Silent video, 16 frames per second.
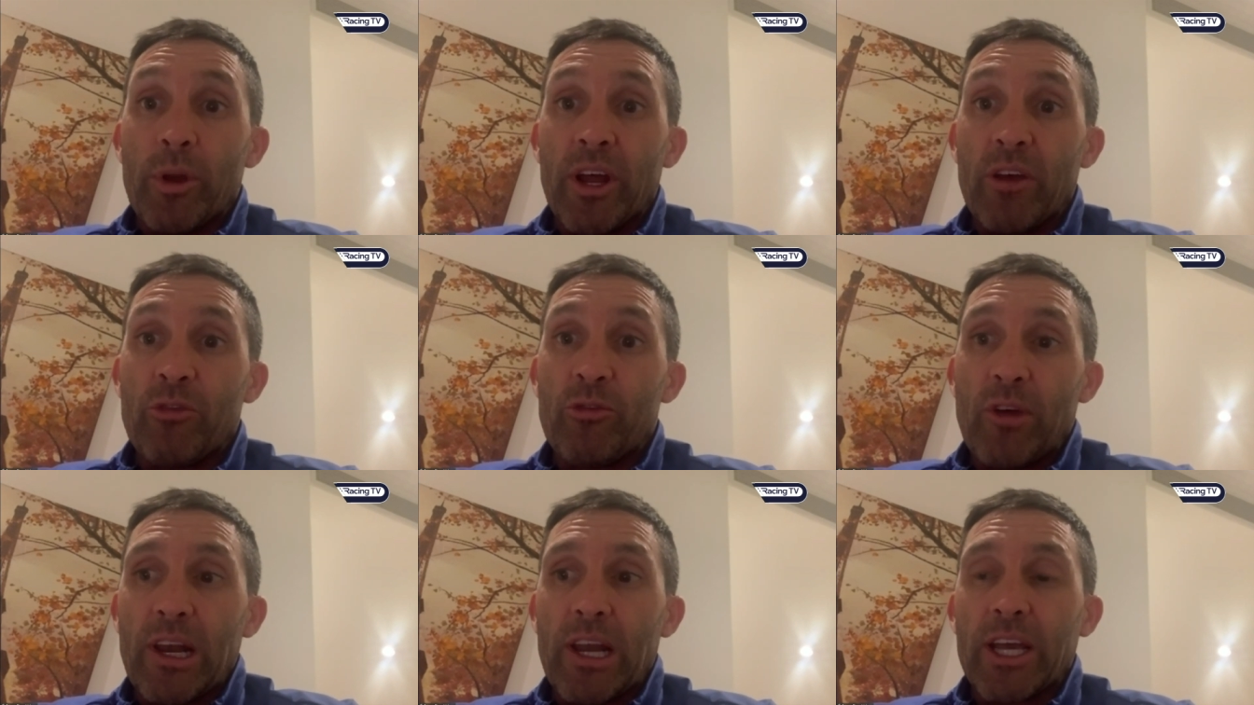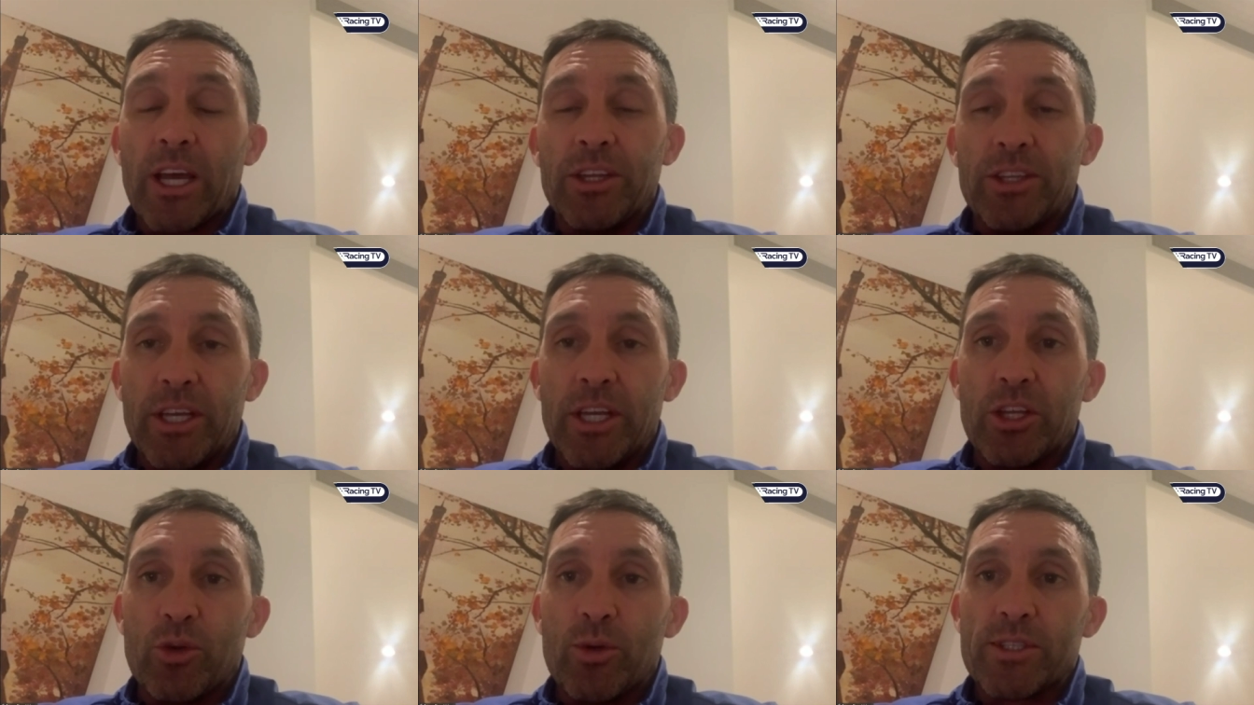And I felt like I
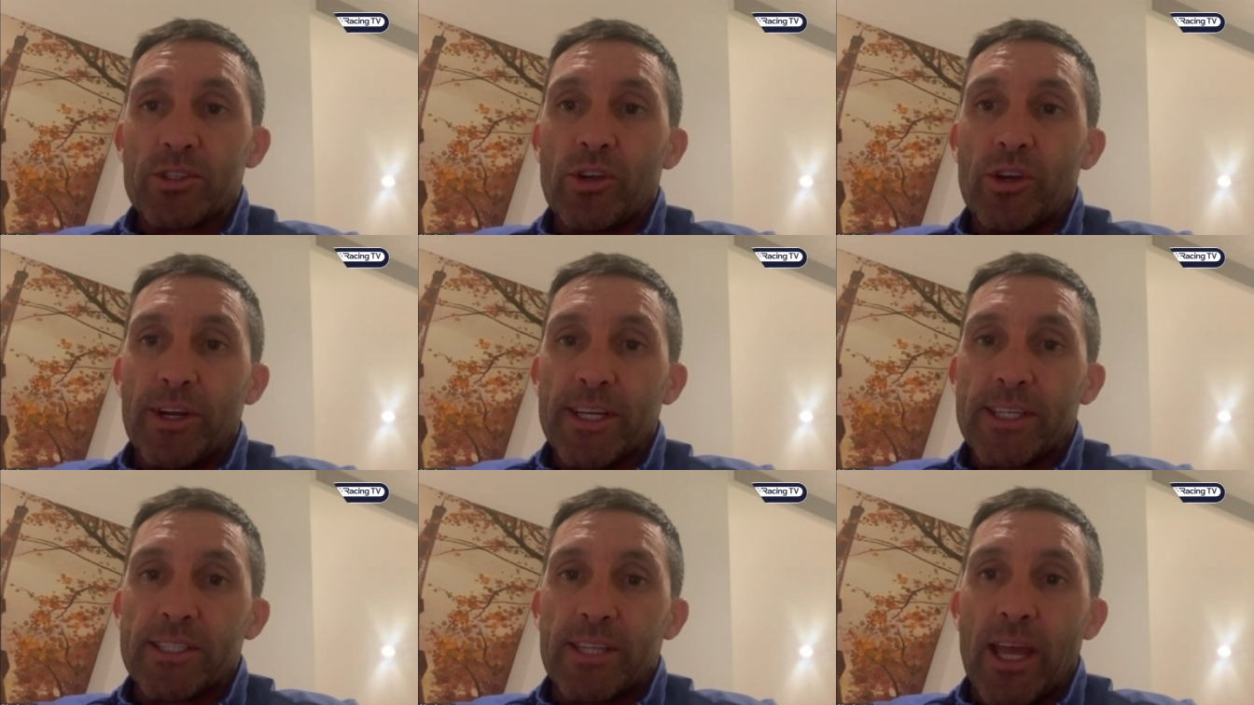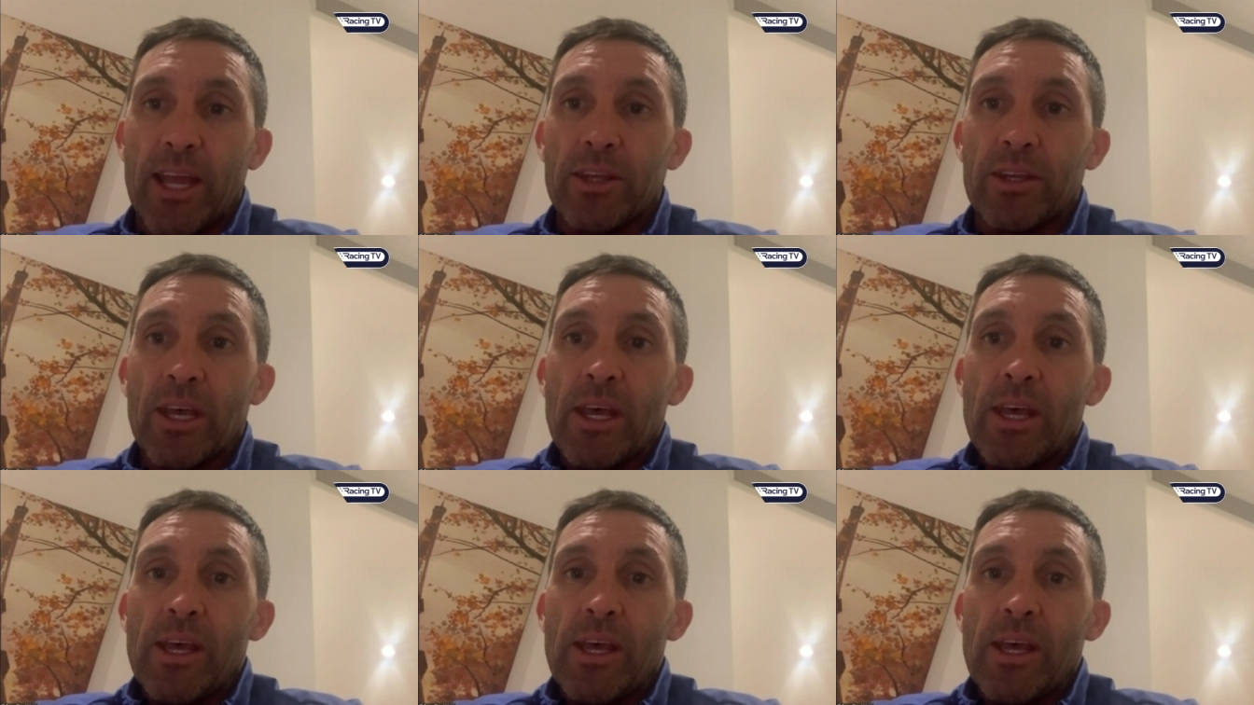did it to a certain extent.